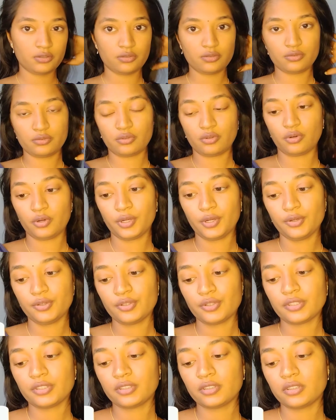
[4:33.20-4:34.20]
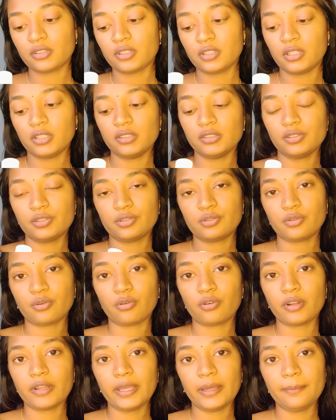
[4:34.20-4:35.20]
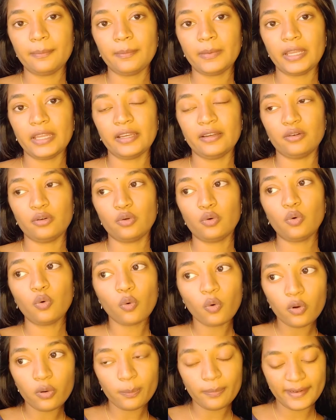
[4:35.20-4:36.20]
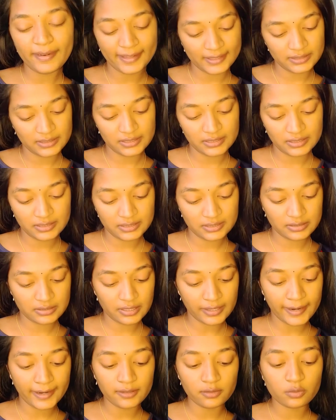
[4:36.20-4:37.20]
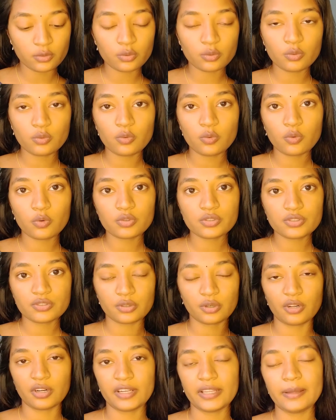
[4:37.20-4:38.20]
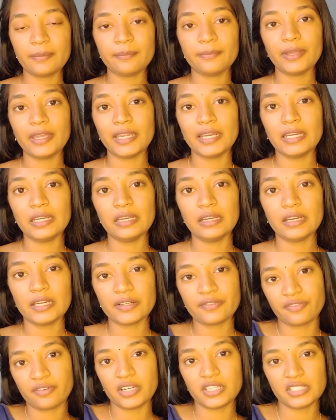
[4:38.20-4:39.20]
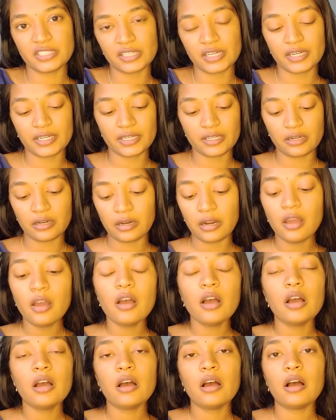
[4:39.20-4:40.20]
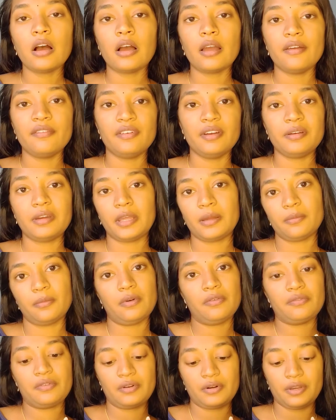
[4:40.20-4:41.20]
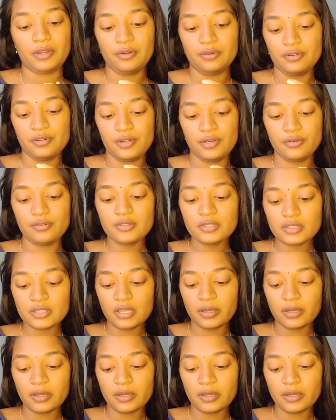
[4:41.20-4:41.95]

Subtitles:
so you should store them in cool places. Try to store them in refrigerator every time after you use.